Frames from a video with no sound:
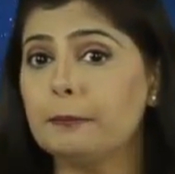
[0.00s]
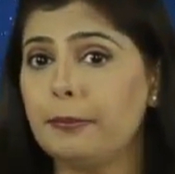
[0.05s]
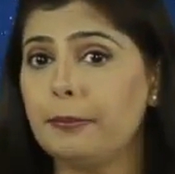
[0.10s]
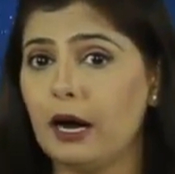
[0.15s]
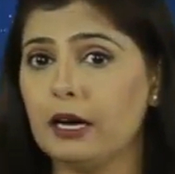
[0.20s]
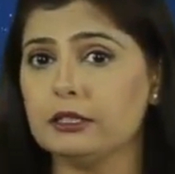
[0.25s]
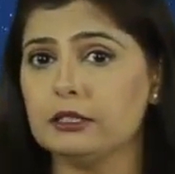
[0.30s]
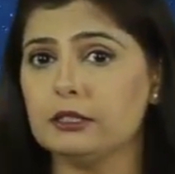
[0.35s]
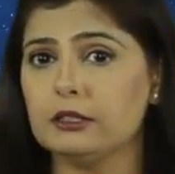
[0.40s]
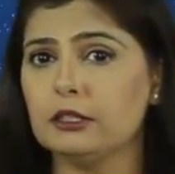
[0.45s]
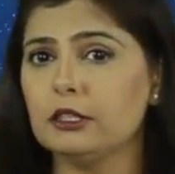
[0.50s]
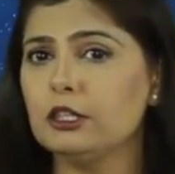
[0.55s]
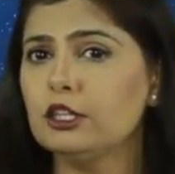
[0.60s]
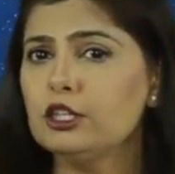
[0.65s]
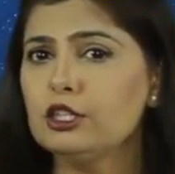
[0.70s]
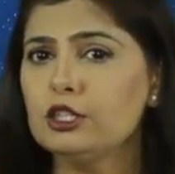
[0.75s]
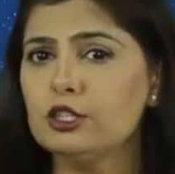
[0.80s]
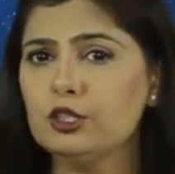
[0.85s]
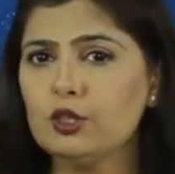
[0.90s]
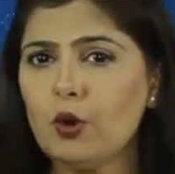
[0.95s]
But
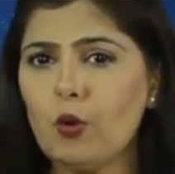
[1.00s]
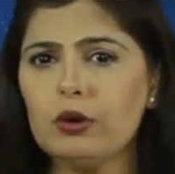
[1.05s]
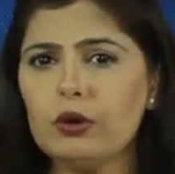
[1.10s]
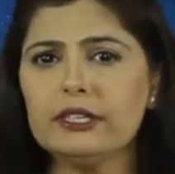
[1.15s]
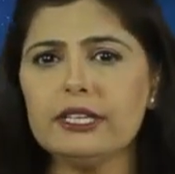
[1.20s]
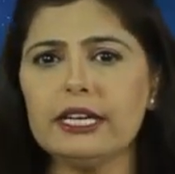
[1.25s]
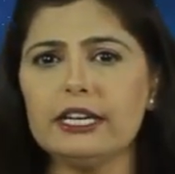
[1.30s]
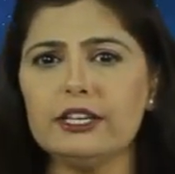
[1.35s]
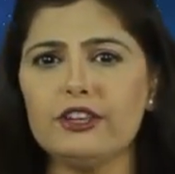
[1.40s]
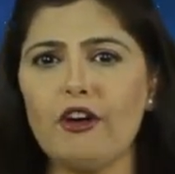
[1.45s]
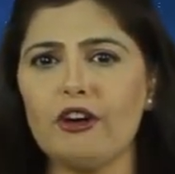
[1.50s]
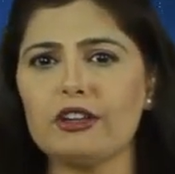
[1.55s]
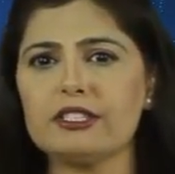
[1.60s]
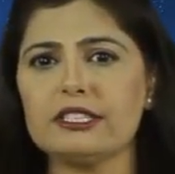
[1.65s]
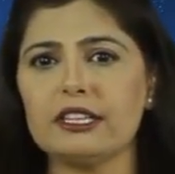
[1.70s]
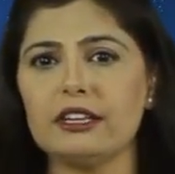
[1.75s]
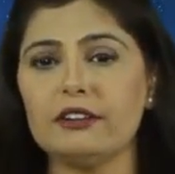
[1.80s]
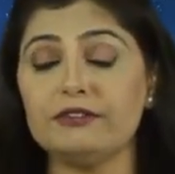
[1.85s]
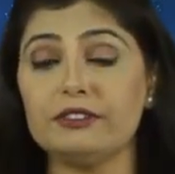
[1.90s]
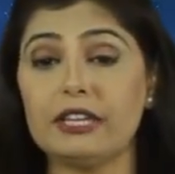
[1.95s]
don't kid
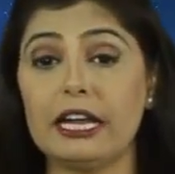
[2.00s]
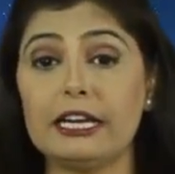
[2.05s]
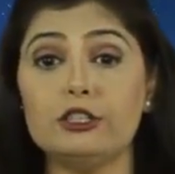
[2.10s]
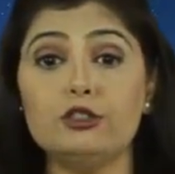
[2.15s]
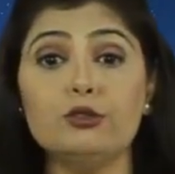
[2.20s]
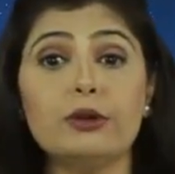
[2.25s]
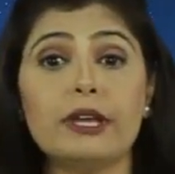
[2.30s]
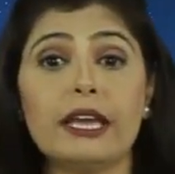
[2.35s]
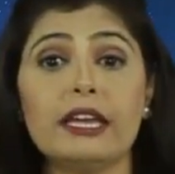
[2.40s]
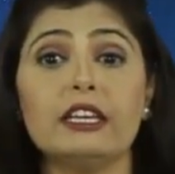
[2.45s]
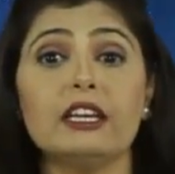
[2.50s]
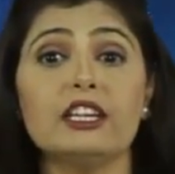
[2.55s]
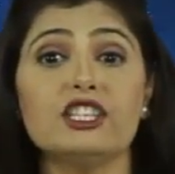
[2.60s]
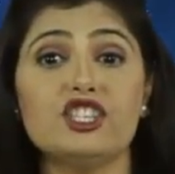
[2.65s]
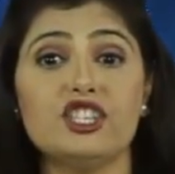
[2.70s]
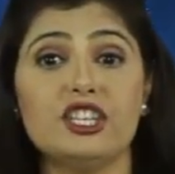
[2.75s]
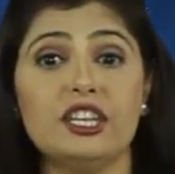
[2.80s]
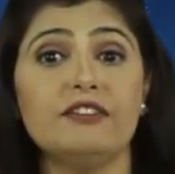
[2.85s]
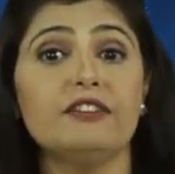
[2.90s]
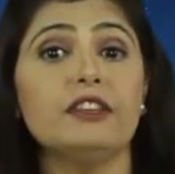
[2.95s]
yourself that you can
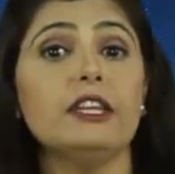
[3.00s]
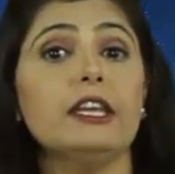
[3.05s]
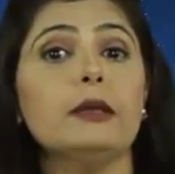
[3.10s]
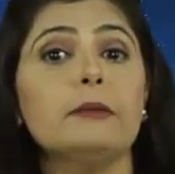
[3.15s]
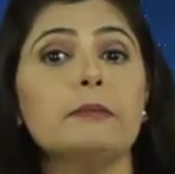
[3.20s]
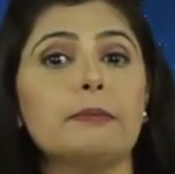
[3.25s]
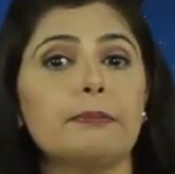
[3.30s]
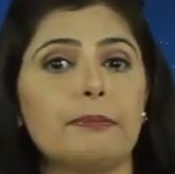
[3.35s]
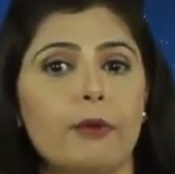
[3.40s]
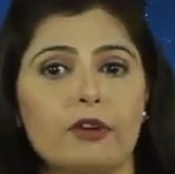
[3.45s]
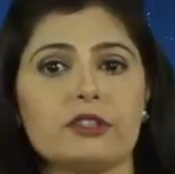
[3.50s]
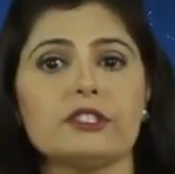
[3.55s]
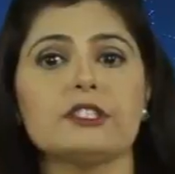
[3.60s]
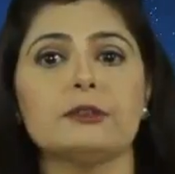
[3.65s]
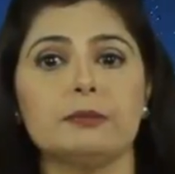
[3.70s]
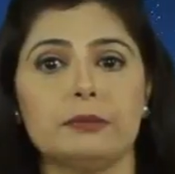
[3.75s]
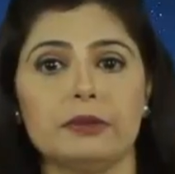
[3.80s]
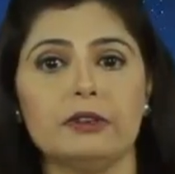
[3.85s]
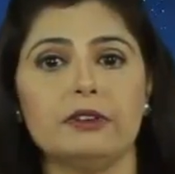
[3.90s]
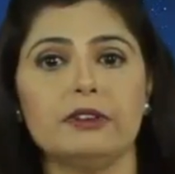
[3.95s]
achieve the
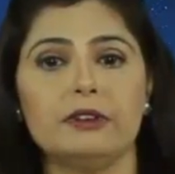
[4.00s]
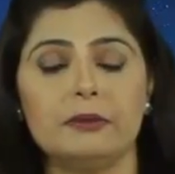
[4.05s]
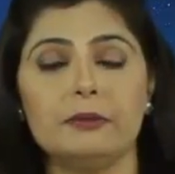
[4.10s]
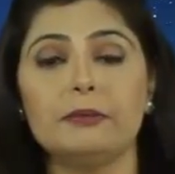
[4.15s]
impossible,